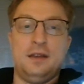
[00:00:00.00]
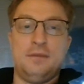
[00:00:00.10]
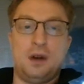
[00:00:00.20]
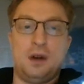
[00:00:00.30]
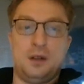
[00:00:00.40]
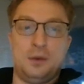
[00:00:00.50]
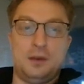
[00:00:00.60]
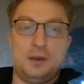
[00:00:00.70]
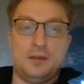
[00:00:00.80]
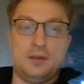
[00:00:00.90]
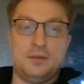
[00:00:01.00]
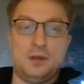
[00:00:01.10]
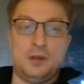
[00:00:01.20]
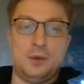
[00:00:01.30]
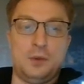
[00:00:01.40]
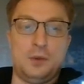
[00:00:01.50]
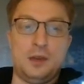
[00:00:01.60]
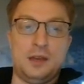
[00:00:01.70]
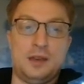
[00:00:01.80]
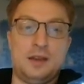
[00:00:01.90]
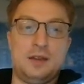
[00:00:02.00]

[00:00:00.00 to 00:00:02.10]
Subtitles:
following week,